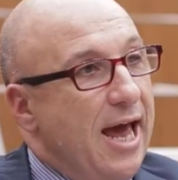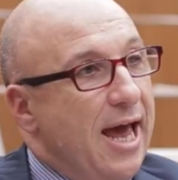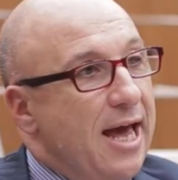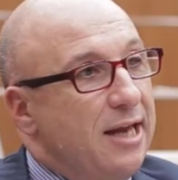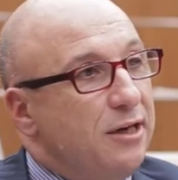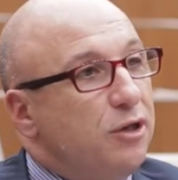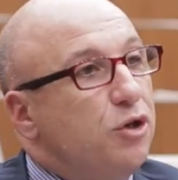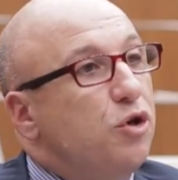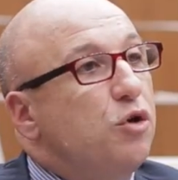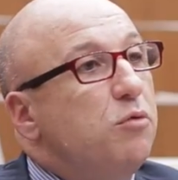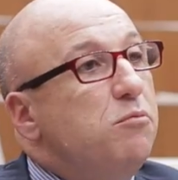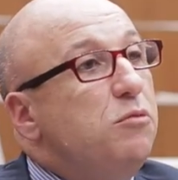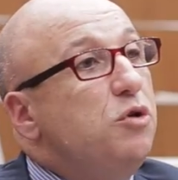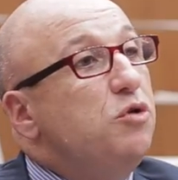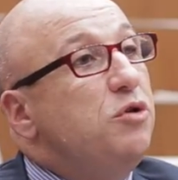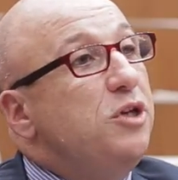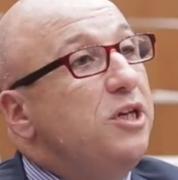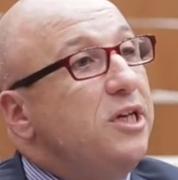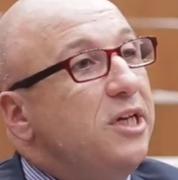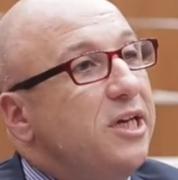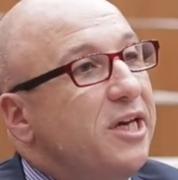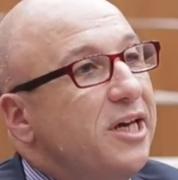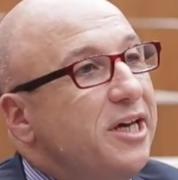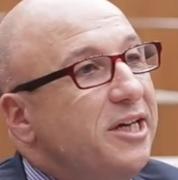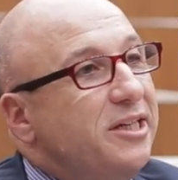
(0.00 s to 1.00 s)
and
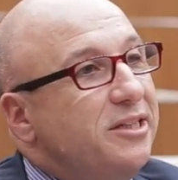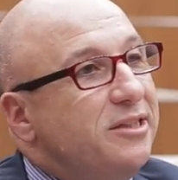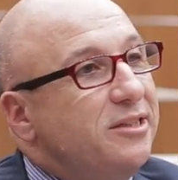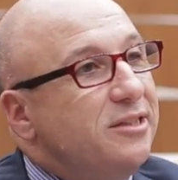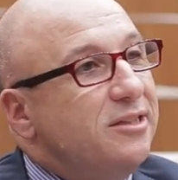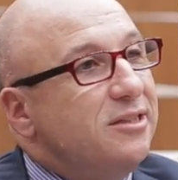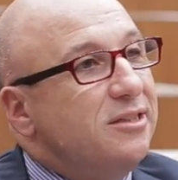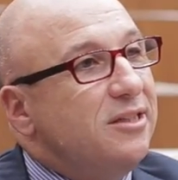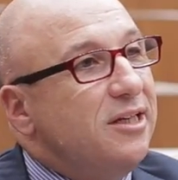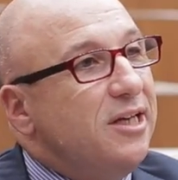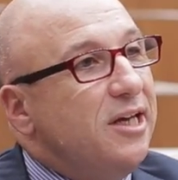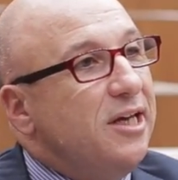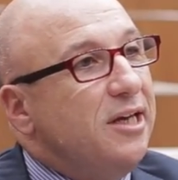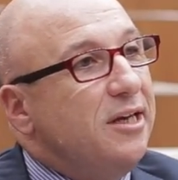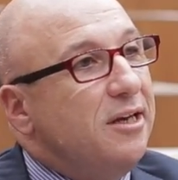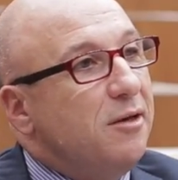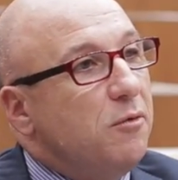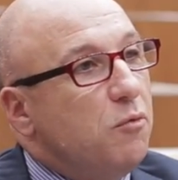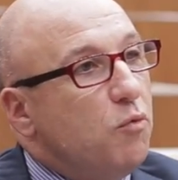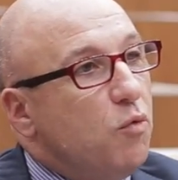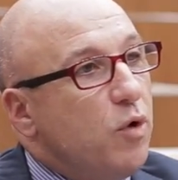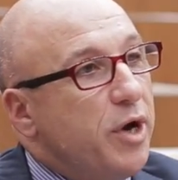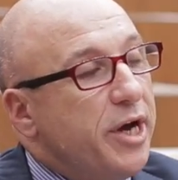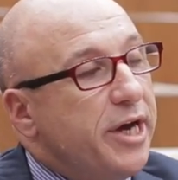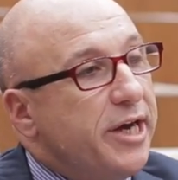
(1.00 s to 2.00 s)
communicate
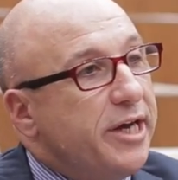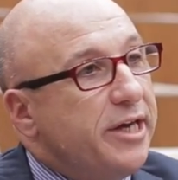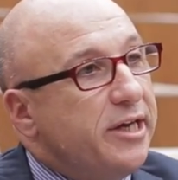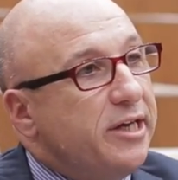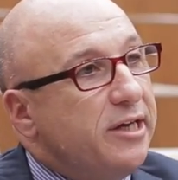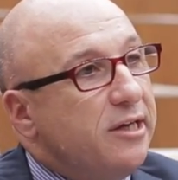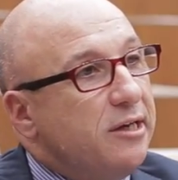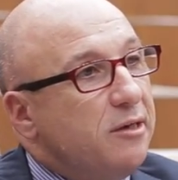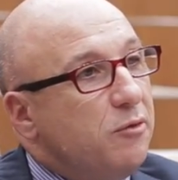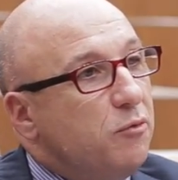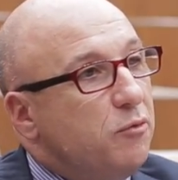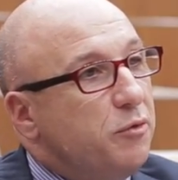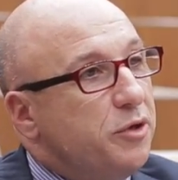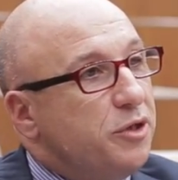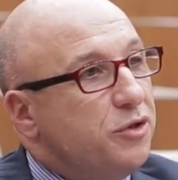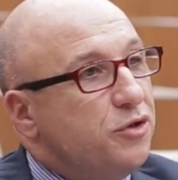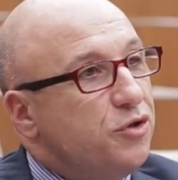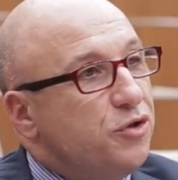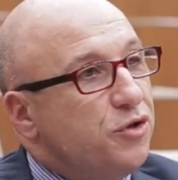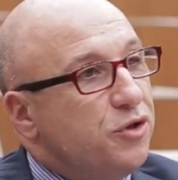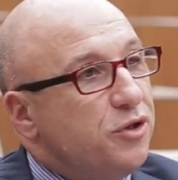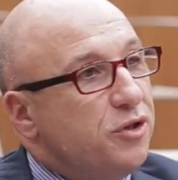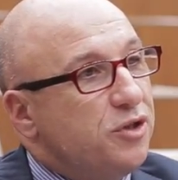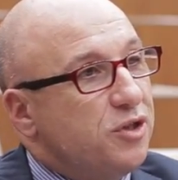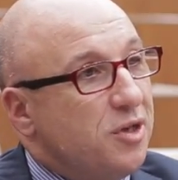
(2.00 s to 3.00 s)
in a way
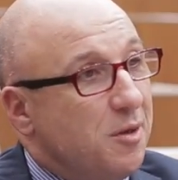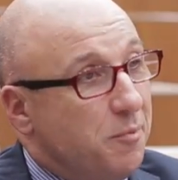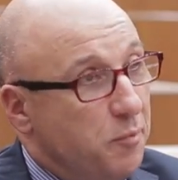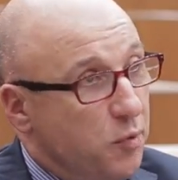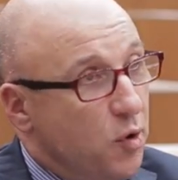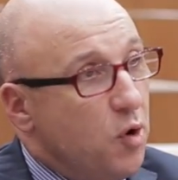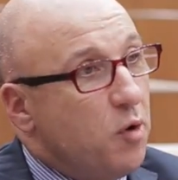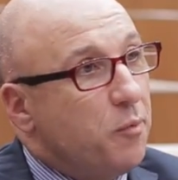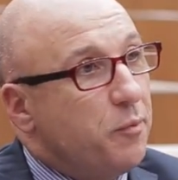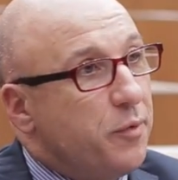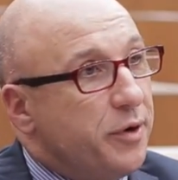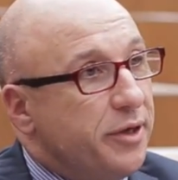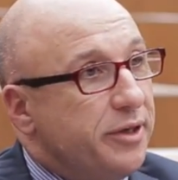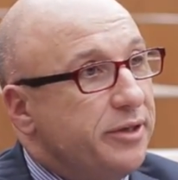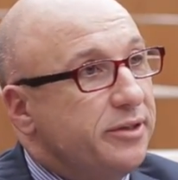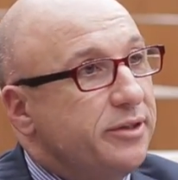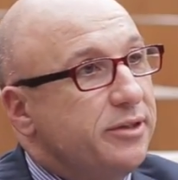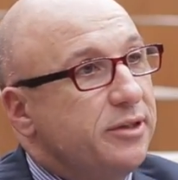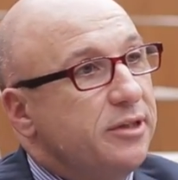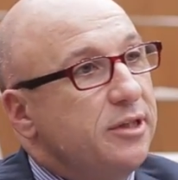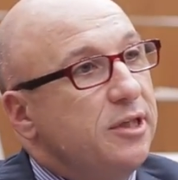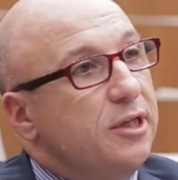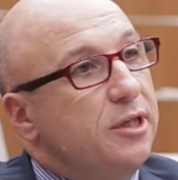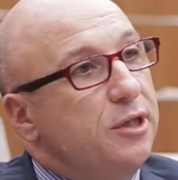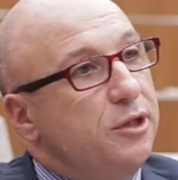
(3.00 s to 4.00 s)
which is
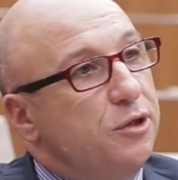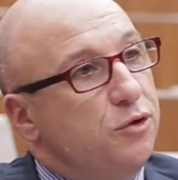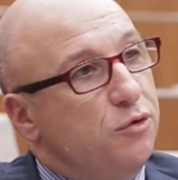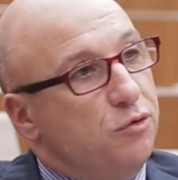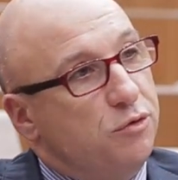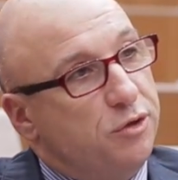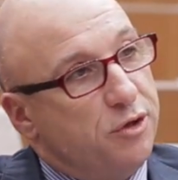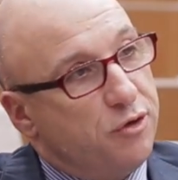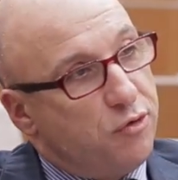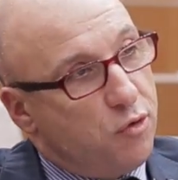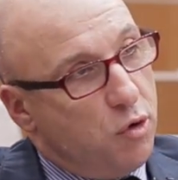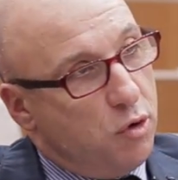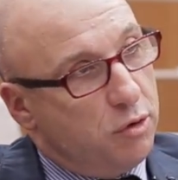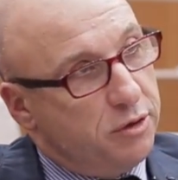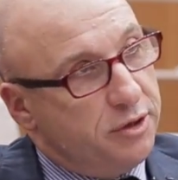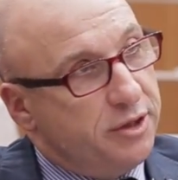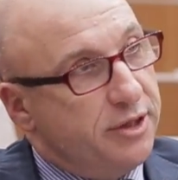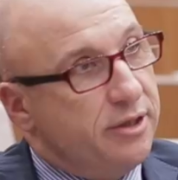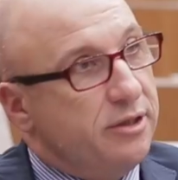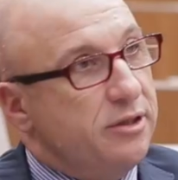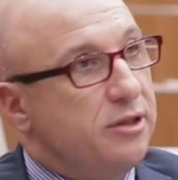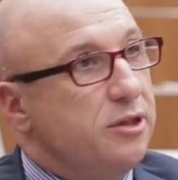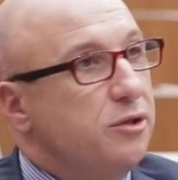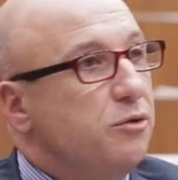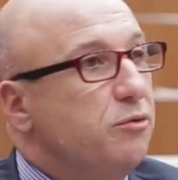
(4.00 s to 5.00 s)
appropriate to their
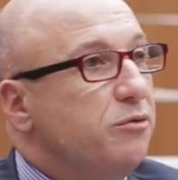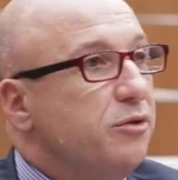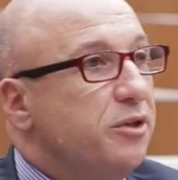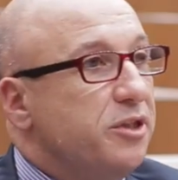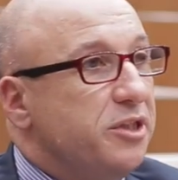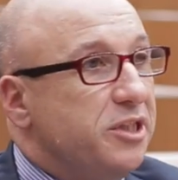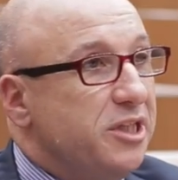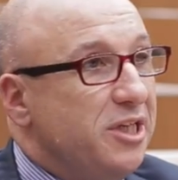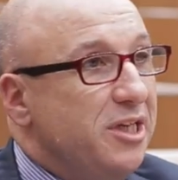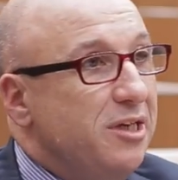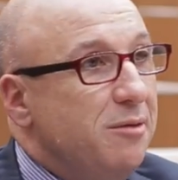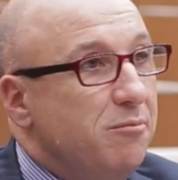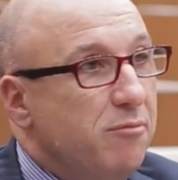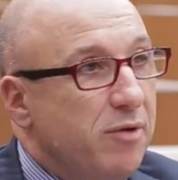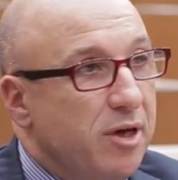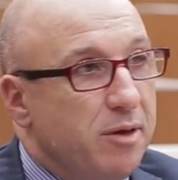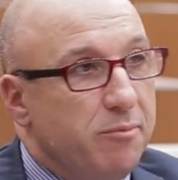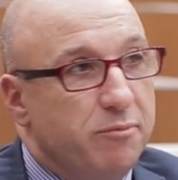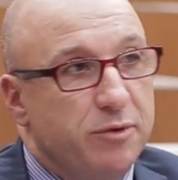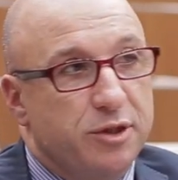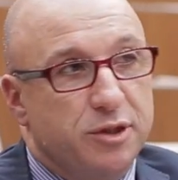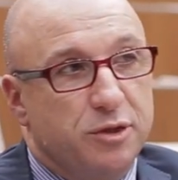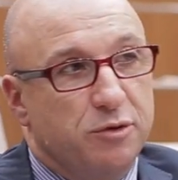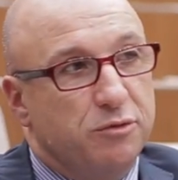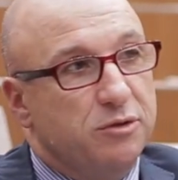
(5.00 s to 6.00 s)
audience, to the team
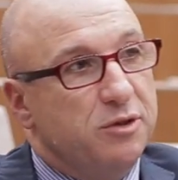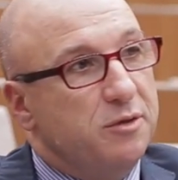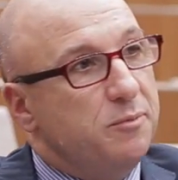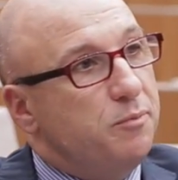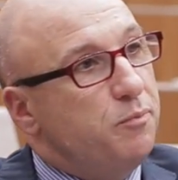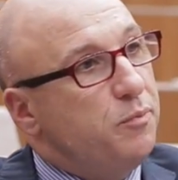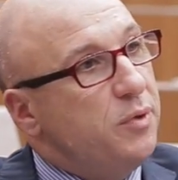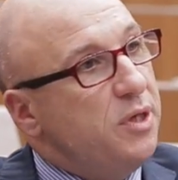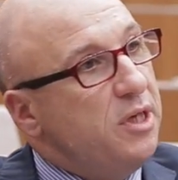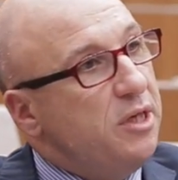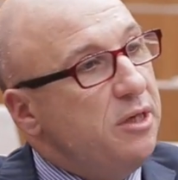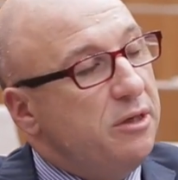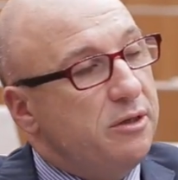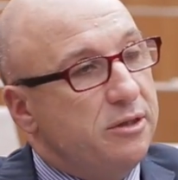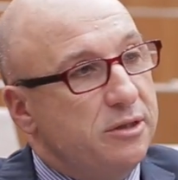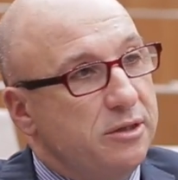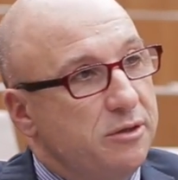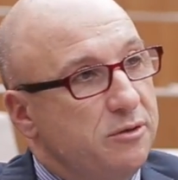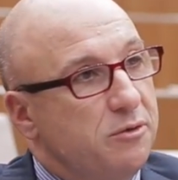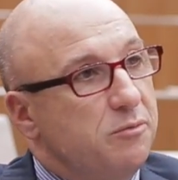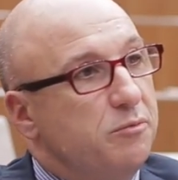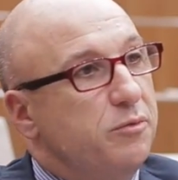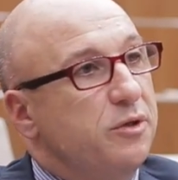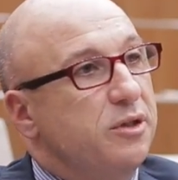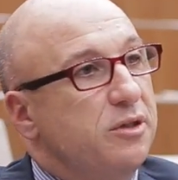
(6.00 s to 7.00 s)
members, to the
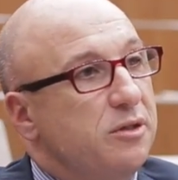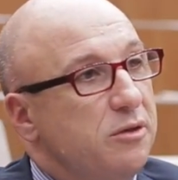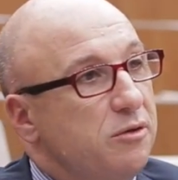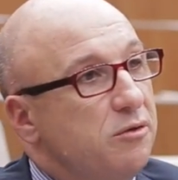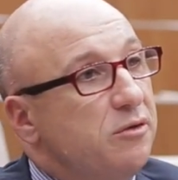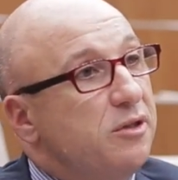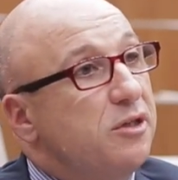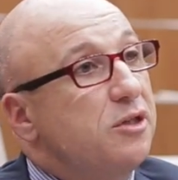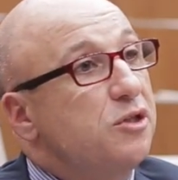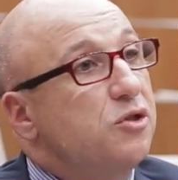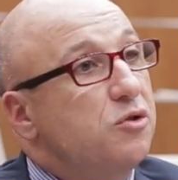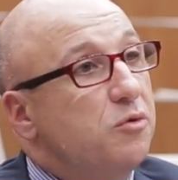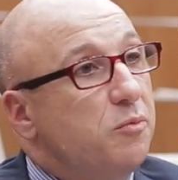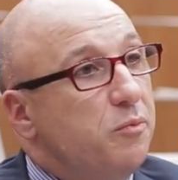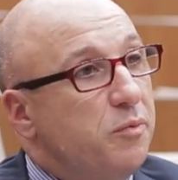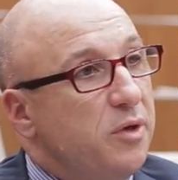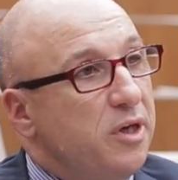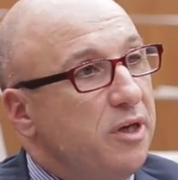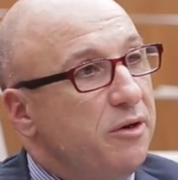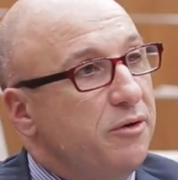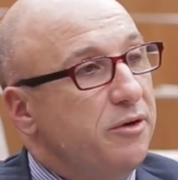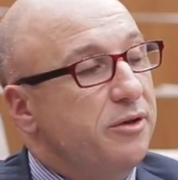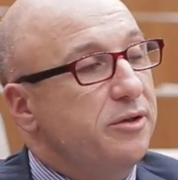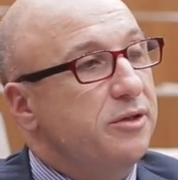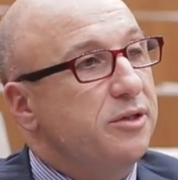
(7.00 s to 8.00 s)
peers, to the
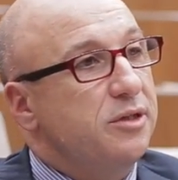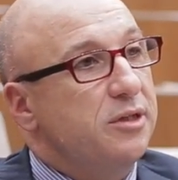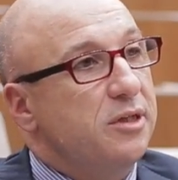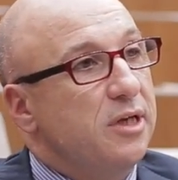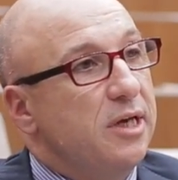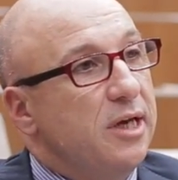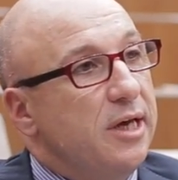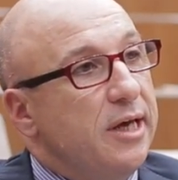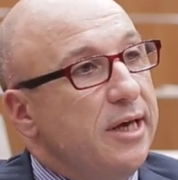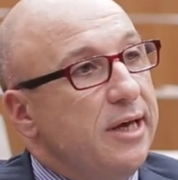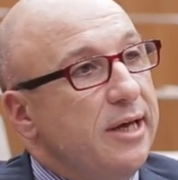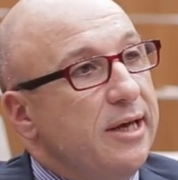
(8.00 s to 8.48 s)
superiors,